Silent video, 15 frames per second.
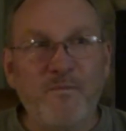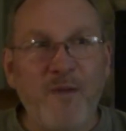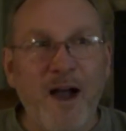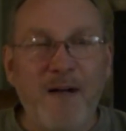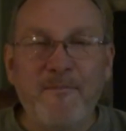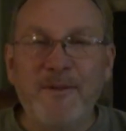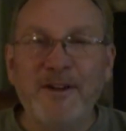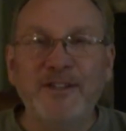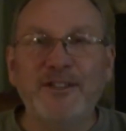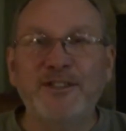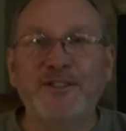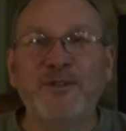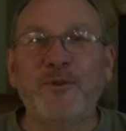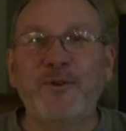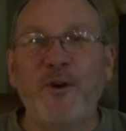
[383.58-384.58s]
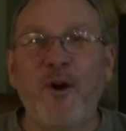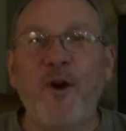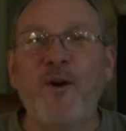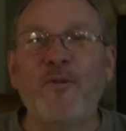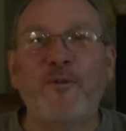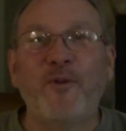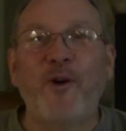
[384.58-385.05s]
I'm going to just do an
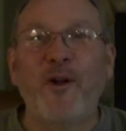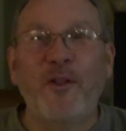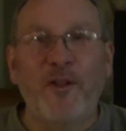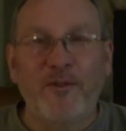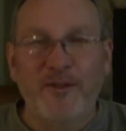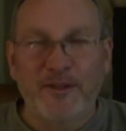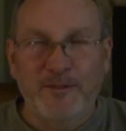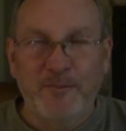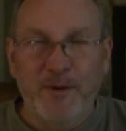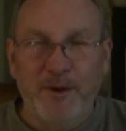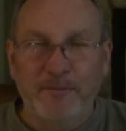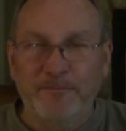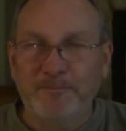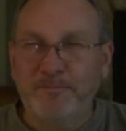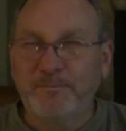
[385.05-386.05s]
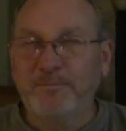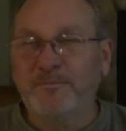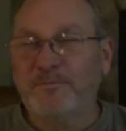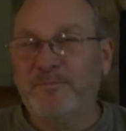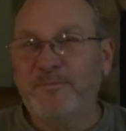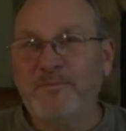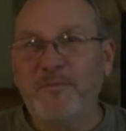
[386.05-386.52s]
overall on this beer.
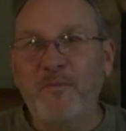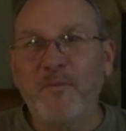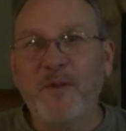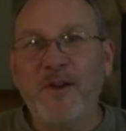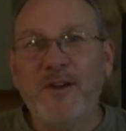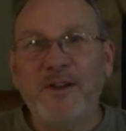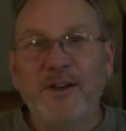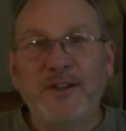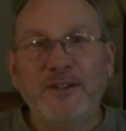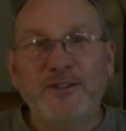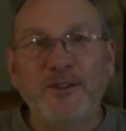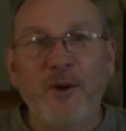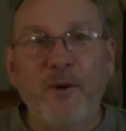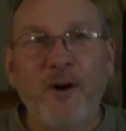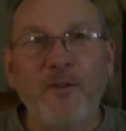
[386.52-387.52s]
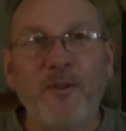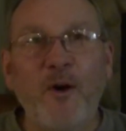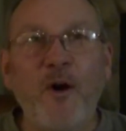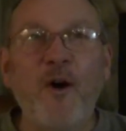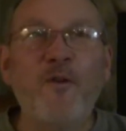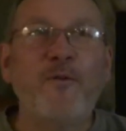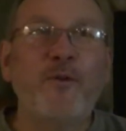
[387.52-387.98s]
So on the
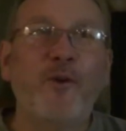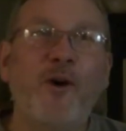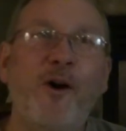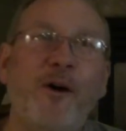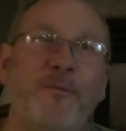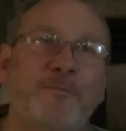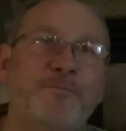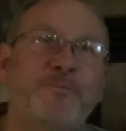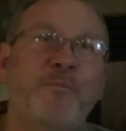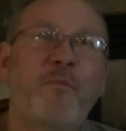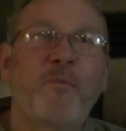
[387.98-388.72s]
overall,